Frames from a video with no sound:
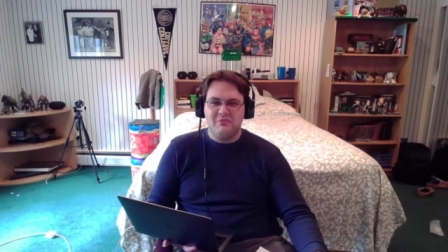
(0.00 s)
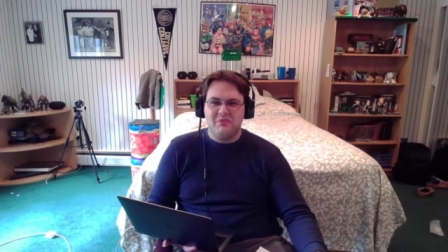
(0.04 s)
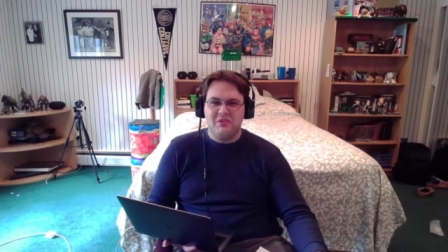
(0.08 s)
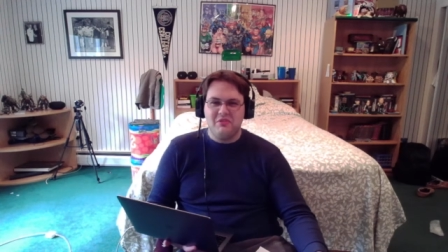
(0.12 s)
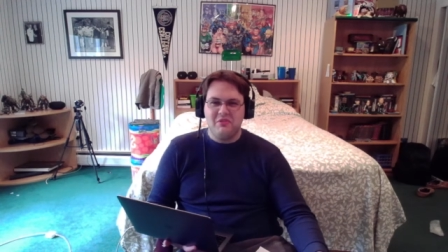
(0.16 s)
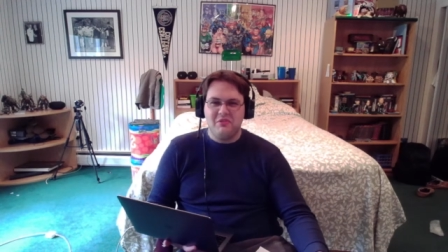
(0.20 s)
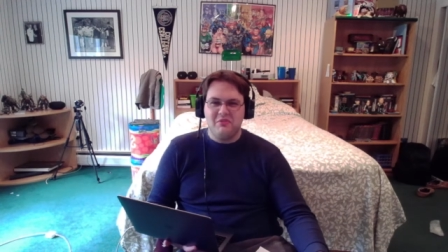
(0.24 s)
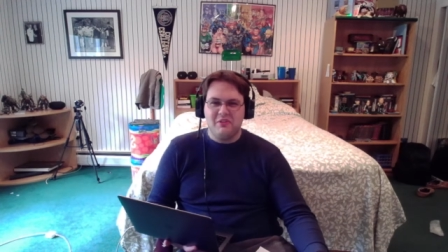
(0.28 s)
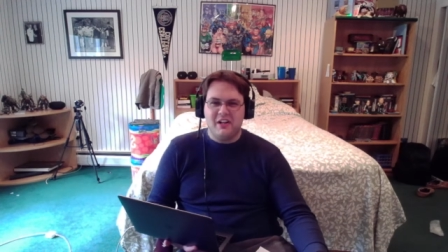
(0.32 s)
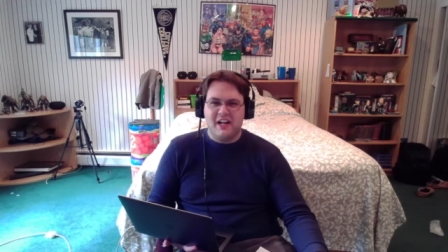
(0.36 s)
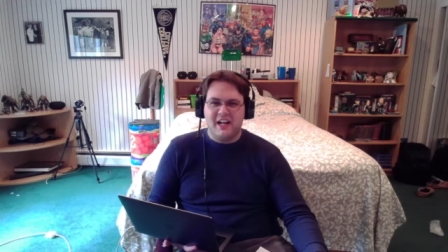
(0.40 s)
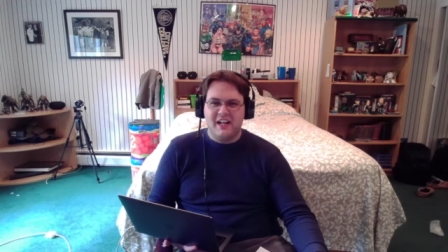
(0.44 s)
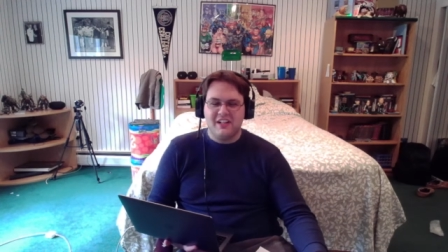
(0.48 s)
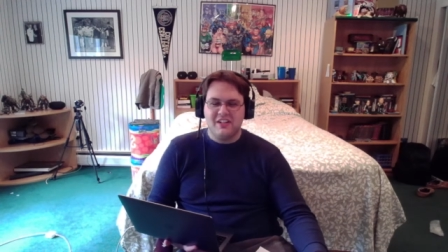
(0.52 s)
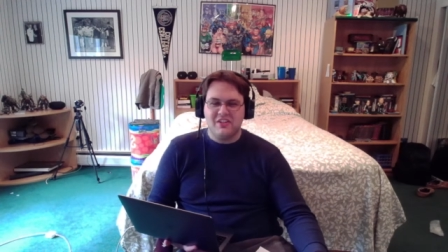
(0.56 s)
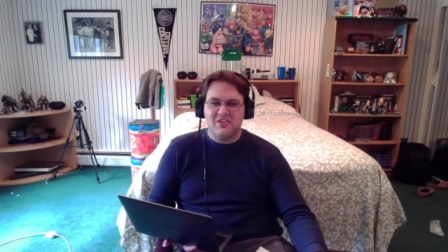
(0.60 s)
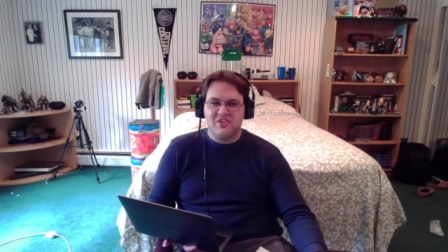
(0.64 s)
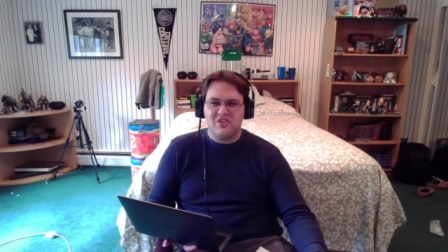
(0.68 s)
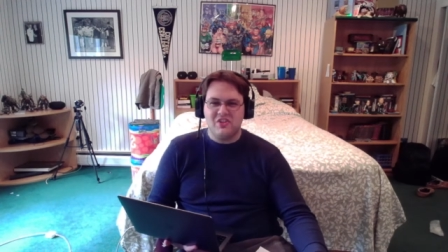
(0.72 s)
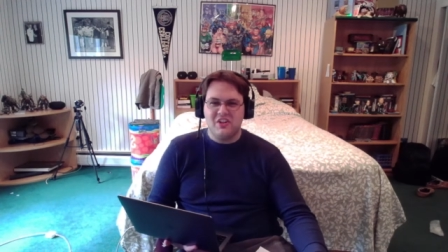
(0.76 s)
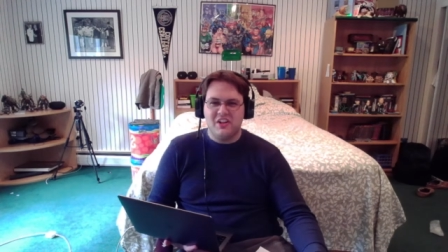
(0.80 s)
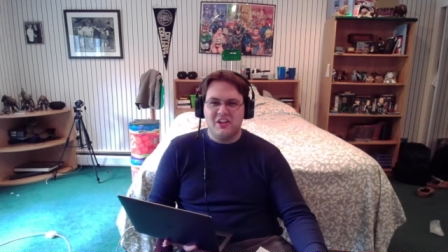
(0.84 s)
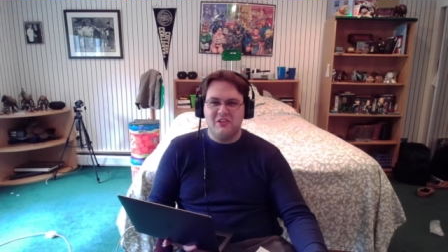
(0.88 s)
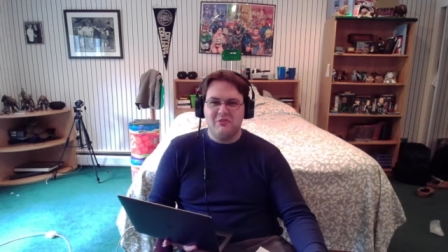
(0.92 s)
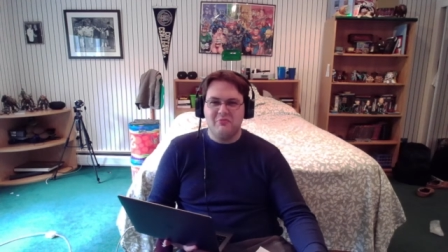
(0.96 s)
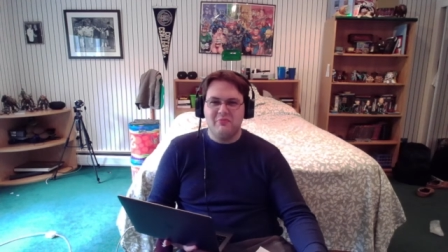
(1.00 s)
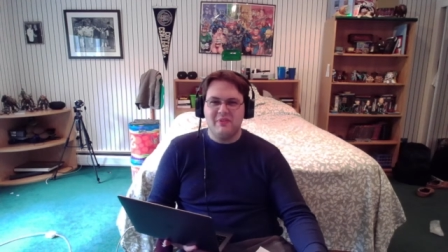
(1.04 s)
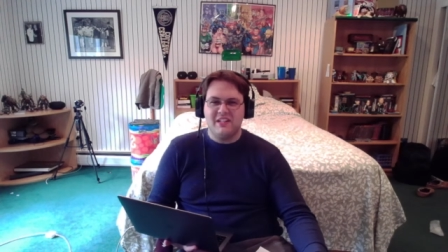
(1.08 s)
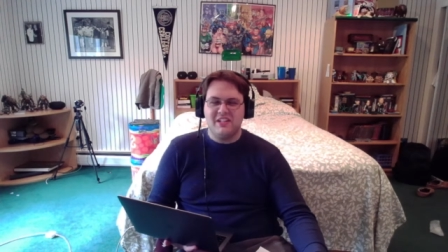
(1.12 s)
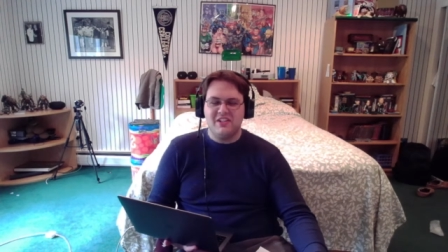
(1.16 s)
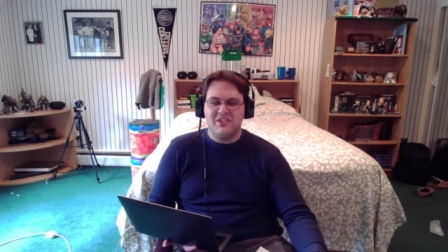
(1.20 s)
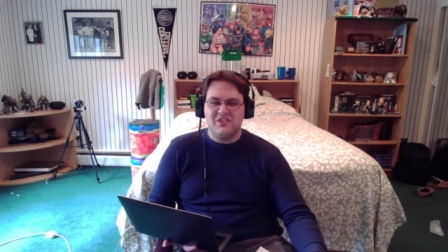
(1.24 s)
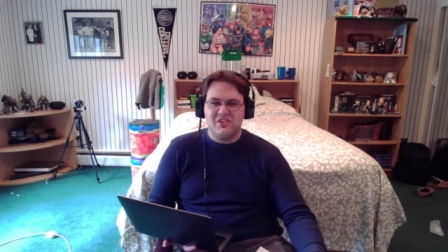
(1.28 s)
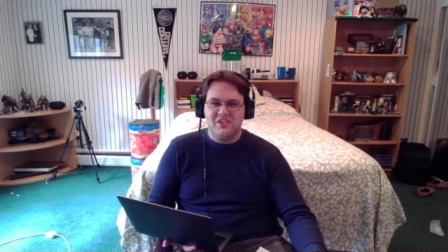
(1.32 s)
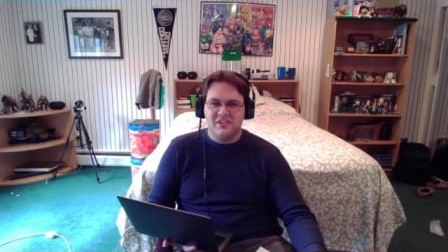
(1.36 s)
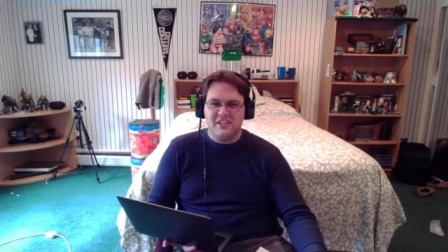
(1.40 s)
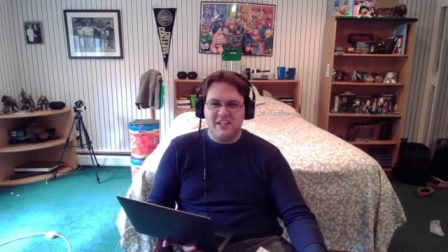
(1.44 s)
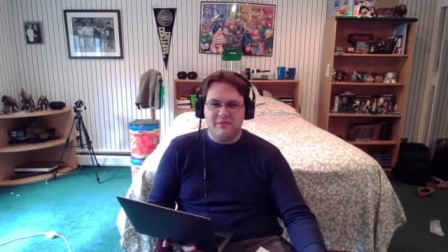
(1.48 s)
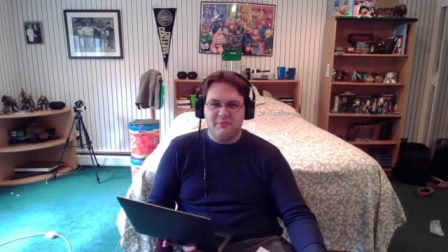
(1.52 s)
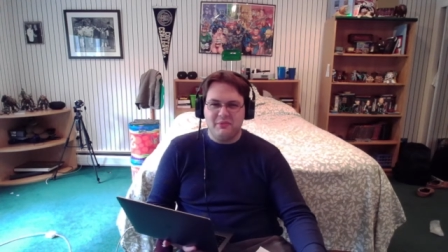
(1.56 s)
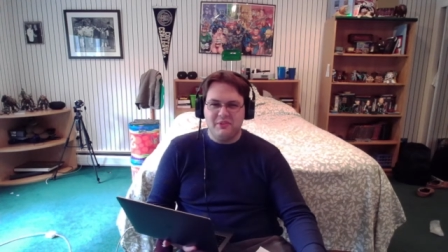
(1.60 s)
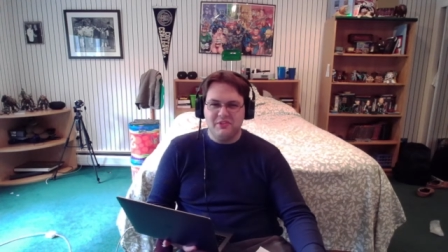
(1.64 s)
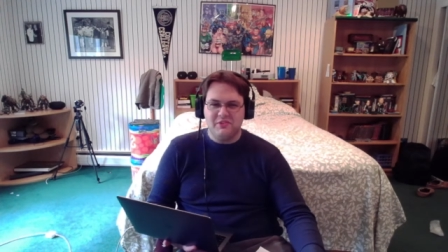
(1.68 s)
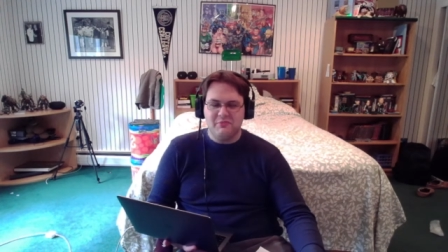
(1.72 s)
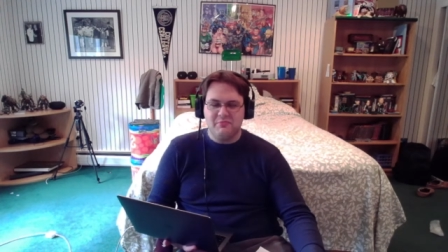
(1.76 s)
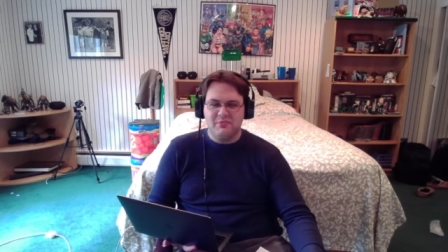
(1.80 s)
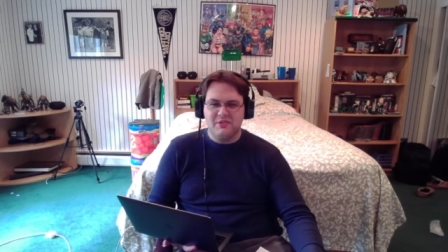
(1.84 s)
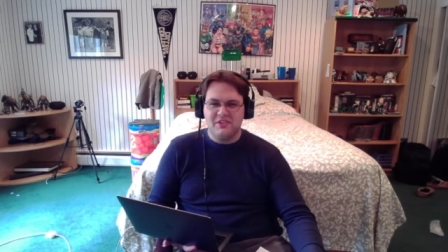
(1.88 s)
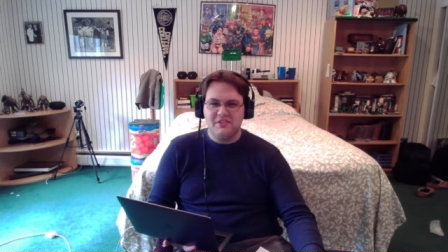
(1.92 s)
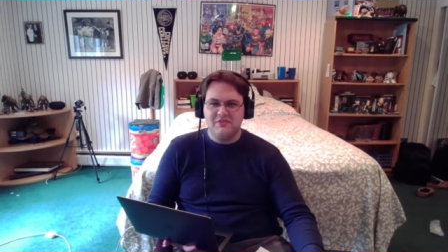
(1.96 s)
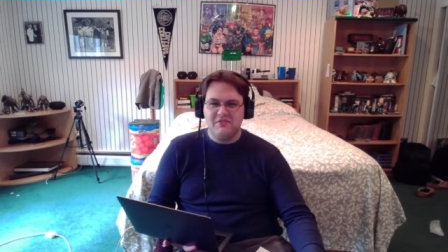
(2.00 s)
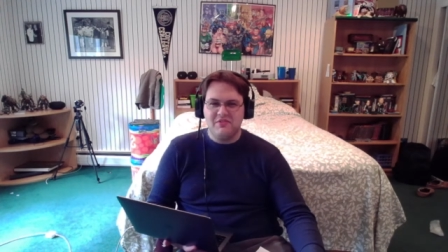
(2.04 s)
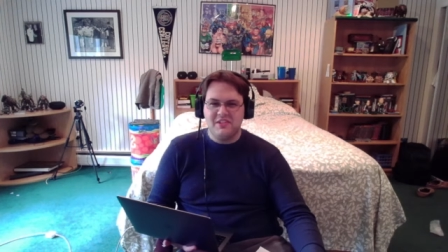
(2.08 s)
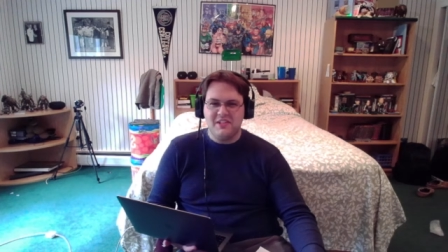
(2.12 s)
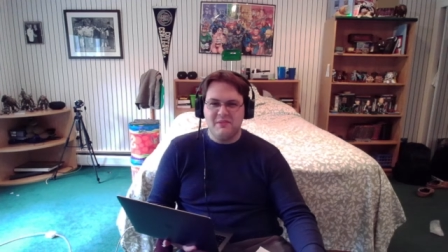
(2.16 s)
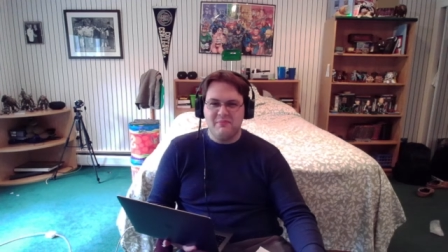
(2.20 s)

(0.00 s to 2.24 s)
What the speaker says: Yu Yu Hakusho because she's able to produce